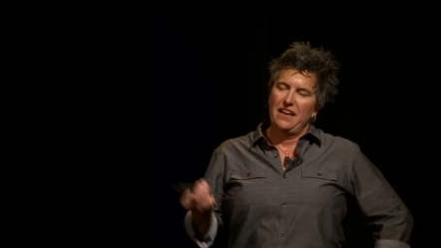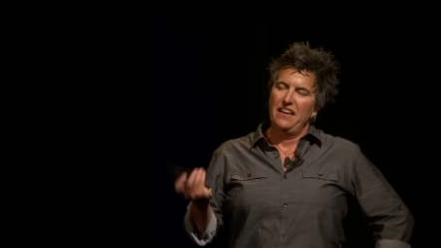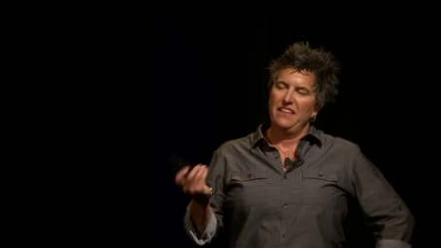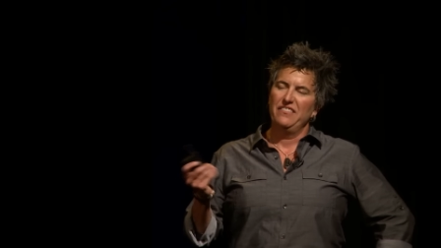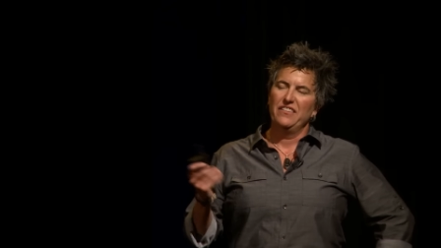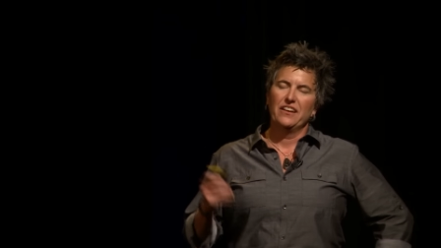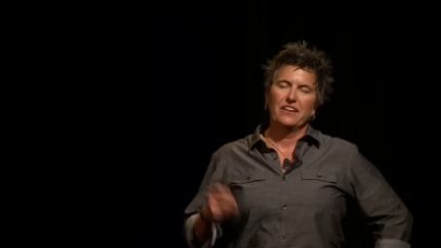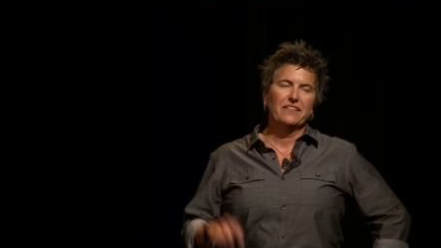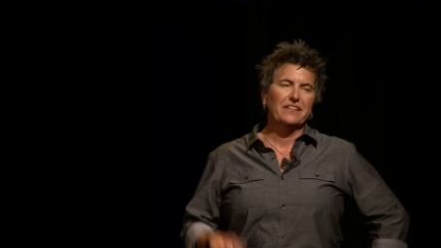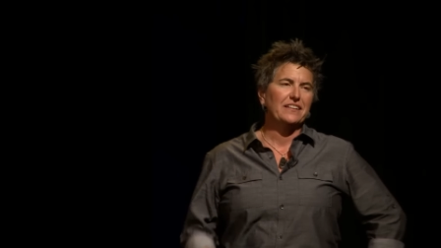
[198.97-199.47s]

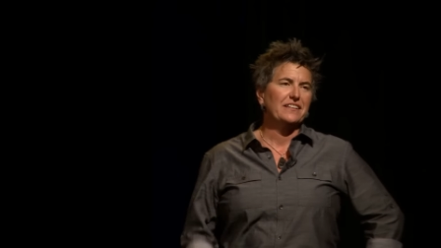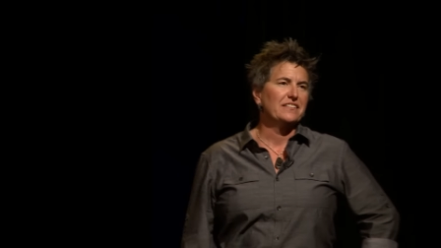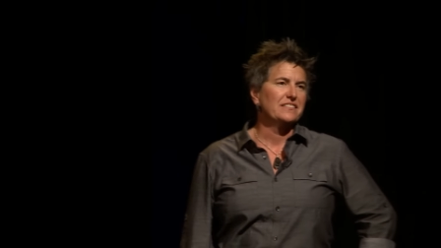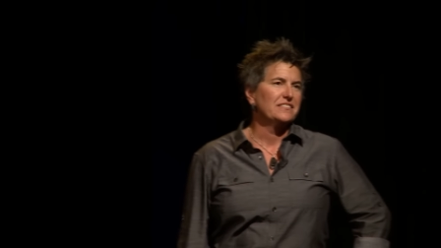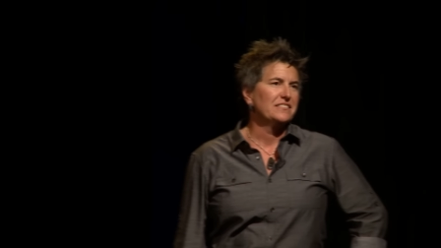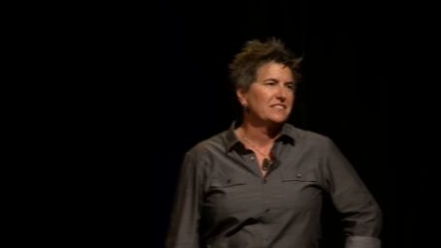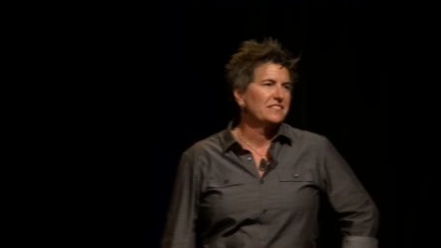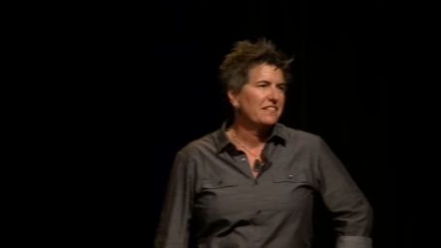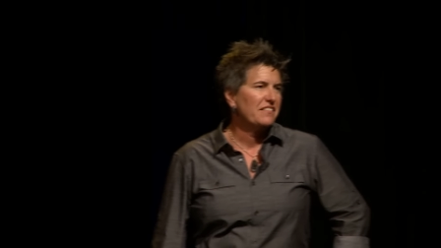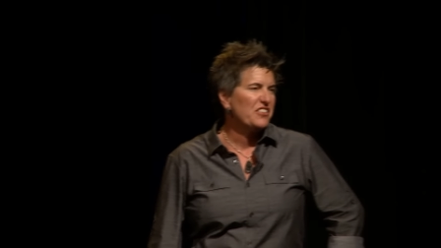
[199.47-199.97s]
and there he
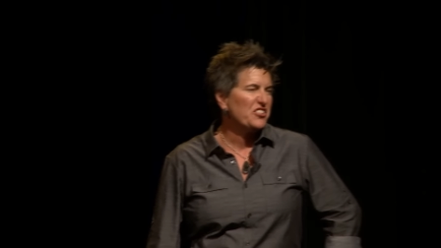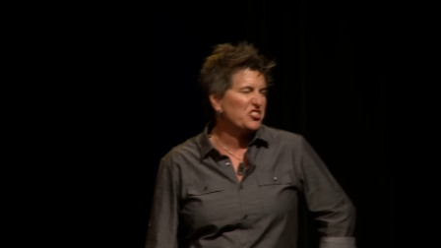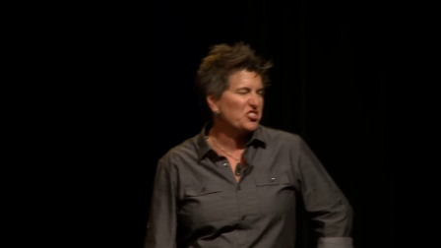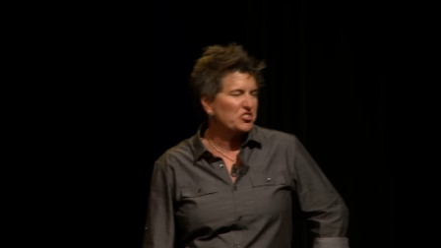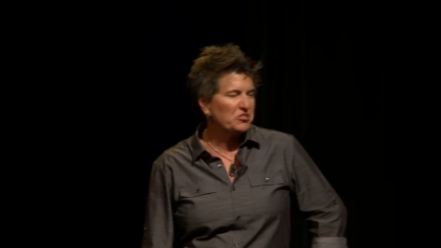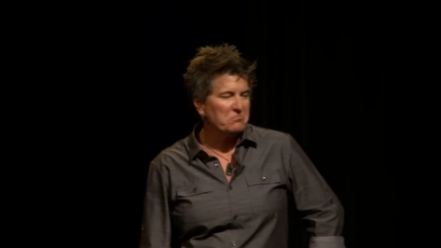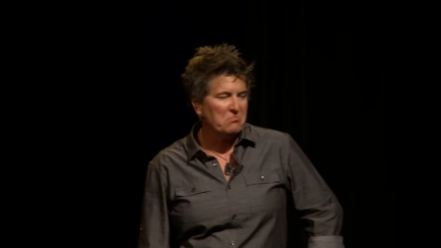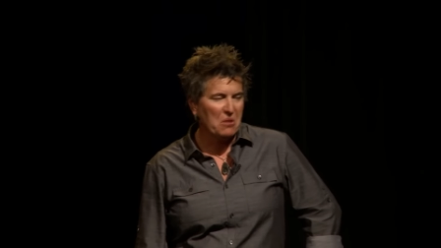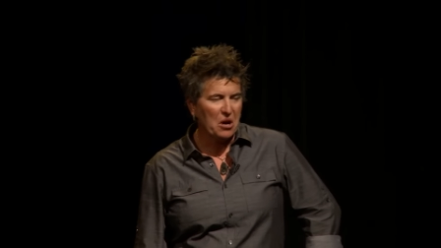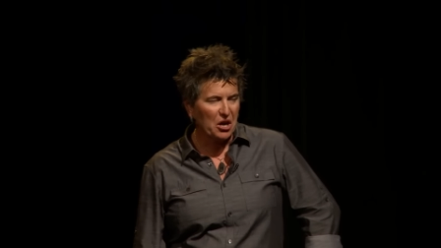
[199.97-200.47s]
is, the
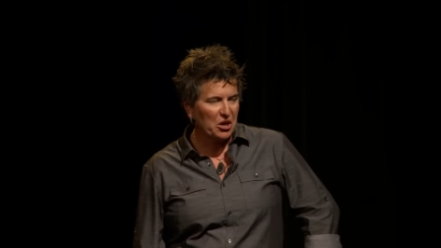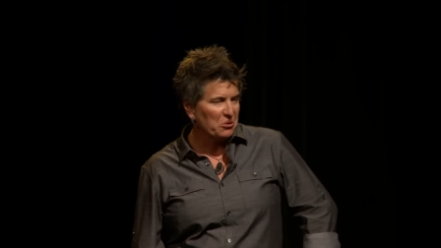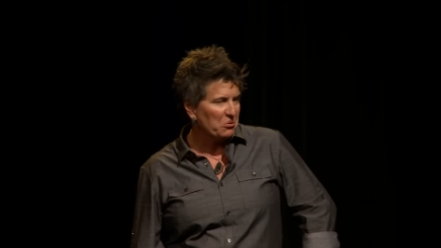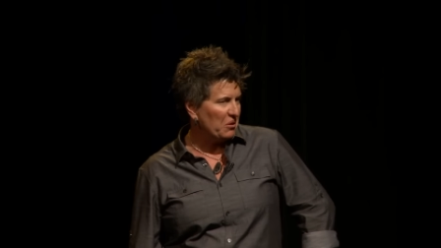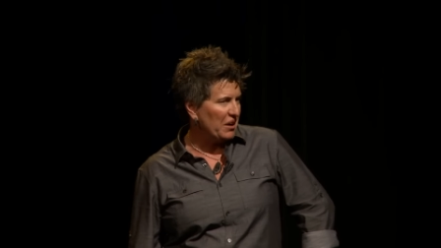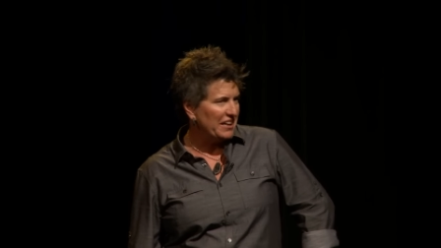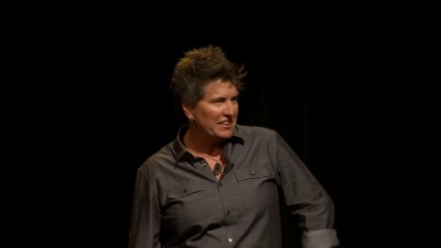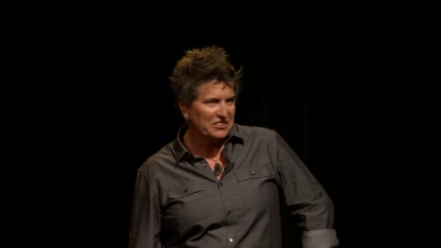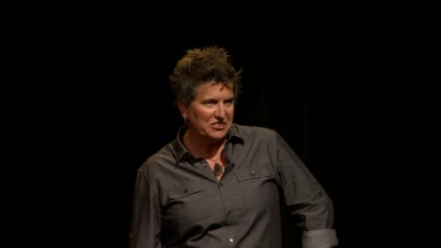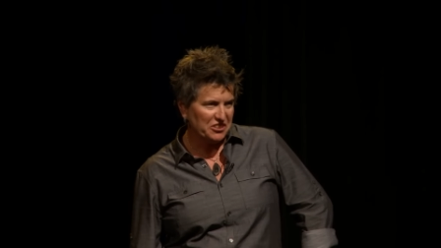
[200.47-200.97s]
smug
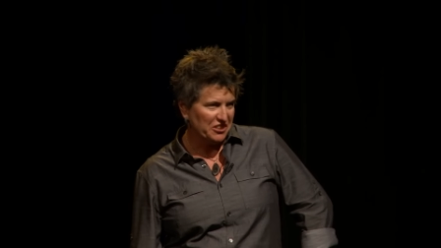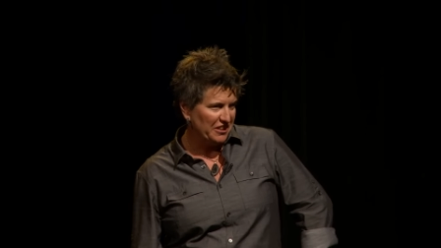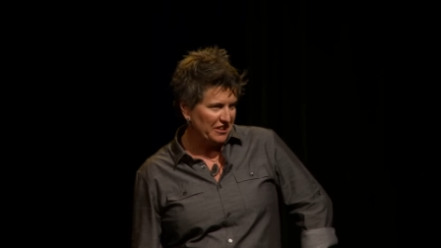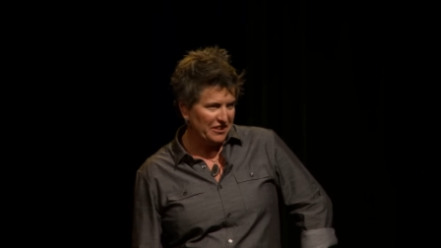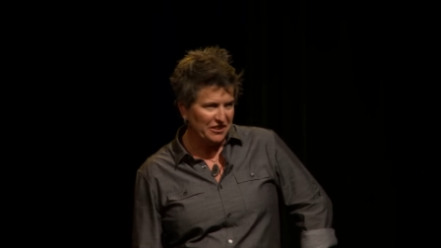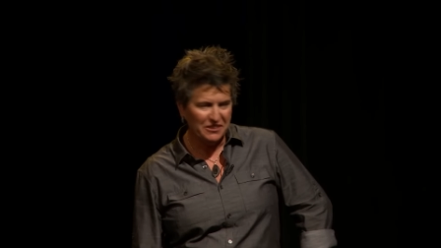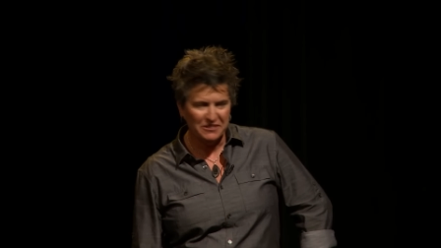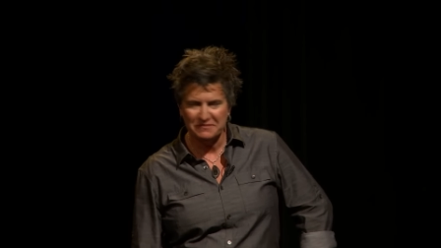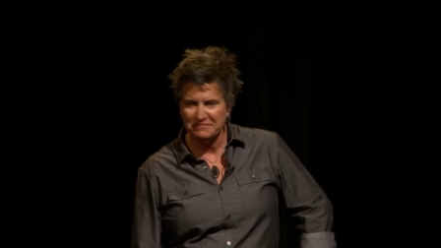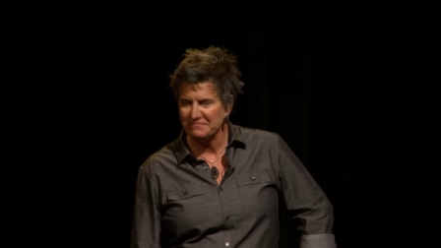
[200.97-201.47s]
right
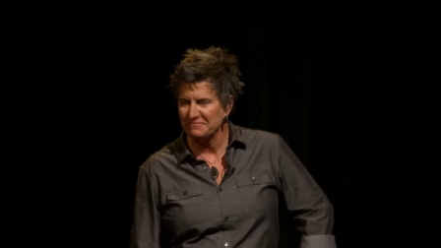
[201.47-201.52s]
turner